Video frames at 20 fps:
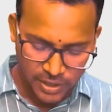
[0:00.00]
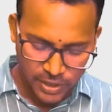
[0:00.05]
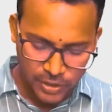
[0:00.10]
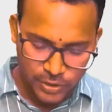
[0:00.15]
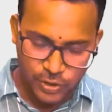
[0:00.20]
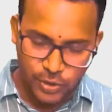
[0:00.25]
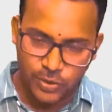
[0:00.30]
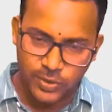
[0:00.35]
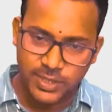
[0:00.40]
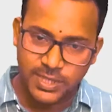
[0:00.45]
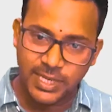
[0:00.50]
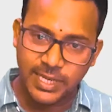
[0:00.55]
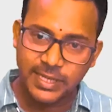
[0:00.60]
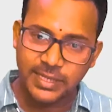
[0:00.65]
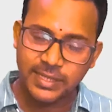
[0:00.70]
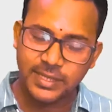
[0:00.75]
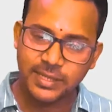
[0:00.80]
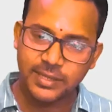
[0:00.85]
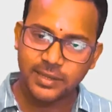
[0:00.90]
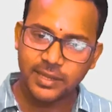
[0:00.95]
So
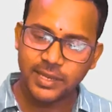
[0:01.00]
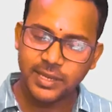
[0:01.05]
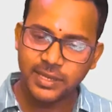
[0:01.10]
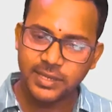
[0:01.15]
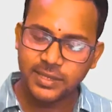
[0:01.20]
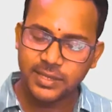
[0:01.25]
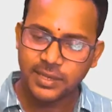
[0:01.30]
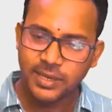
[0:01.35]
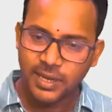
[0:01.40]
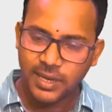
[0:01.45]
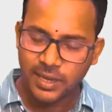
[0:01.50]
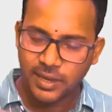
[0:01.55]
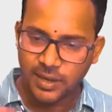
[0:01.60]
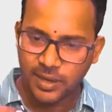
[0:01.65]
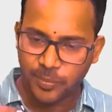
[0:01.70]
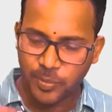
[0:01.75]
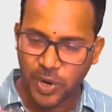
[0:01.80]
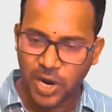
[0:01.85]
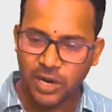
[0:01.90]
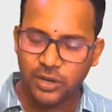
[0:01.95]
since a
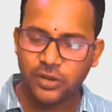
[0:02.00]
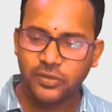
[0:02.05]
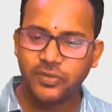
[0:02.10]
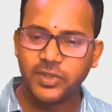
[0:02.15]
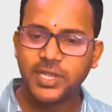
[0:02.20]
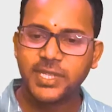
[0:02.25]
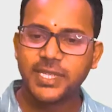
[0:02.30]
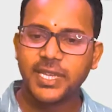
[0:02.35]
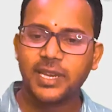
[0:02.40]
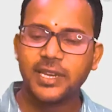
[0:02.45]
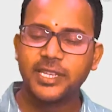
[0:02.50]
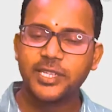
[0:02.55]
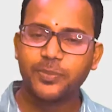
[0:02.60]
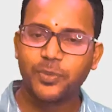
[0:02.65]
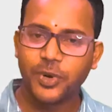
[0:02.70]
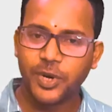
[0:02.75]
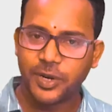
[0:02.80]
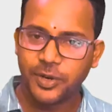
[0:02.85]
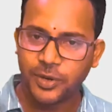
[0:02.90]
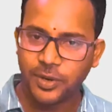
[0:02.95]
part of the cell is
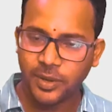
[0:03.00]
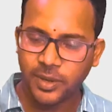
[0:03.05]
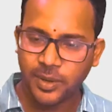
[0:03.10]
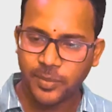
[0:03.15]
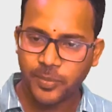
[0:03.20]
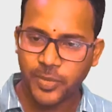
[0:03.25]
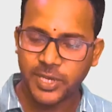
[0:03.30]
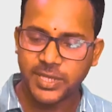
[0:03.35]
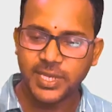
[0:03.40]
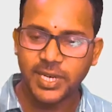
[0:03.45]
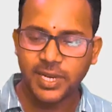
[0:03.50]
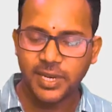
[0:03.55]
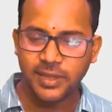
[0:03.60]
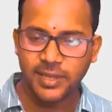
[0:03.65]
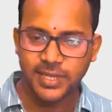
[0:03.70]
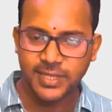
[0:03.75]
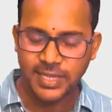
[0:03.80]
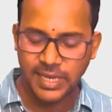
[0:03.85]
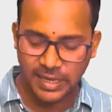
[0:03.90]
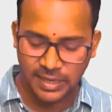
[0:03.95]
present in the
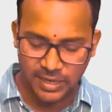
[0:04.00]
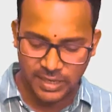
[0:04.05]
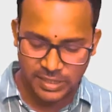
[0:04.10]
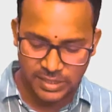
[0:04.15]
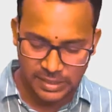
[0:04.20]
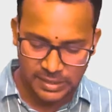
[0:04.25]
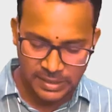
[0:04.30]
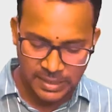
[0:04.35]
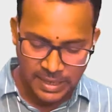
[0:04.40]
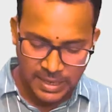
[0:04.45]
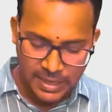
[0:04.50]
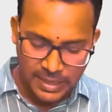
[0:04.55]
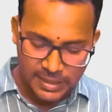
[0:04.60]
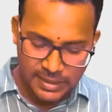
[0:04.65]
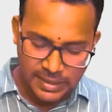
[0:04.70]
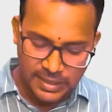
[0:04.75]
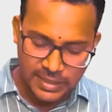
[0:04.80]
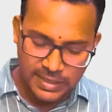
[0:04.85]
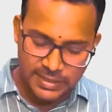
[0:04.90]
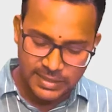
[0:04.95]
secretion,
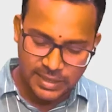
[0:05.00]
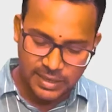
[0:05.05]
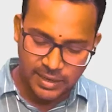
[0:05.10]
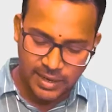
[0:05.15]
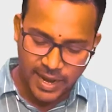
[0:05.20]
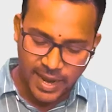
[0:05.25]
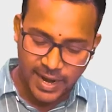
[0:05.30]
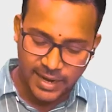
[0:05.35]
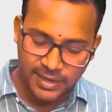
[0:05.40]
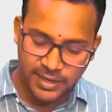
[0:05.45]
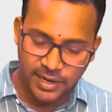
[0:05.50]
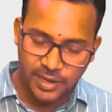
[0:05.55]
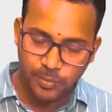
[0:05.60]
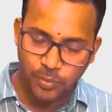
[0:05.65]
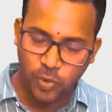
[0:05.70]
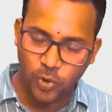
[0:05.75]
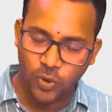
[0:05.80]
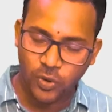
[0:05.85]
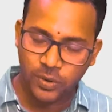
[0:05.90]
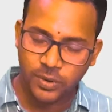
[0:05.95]
these are acted
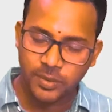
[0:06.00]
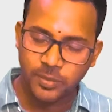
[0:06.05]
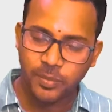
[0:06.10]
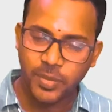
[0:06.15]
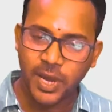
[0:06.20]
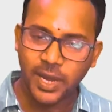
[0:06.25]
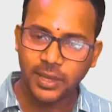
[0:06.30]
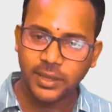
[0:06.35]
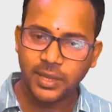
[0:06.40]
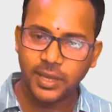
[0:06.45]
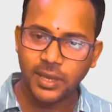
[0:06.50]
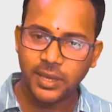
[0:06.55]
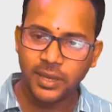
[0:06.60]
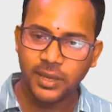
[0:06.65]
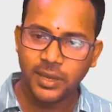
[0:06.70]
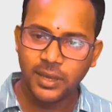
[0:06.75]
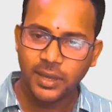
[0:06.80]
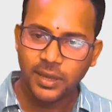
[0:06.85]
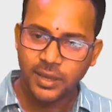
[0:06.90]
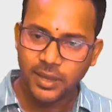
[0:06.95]
upon by the
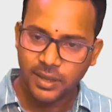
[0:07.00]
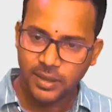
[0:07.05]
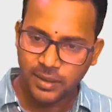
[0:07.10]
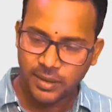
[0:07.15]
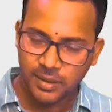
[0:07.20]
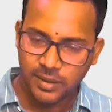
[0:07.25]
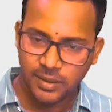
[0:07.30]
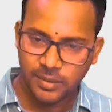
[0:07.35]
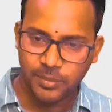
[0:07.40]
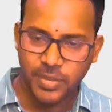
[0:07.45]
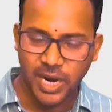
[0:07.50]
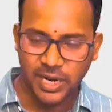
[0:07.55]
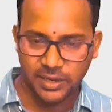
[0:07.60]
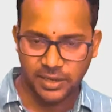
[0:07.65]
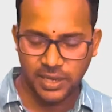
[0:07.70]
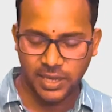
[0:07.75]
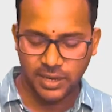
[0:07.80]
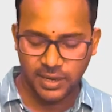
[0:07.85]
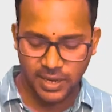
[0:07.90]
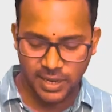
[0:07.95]

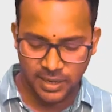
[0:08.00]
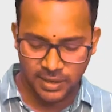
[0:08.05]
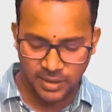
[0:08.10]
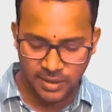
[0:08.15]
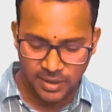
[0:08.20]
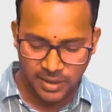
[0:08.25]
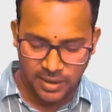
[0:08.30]
bacteria,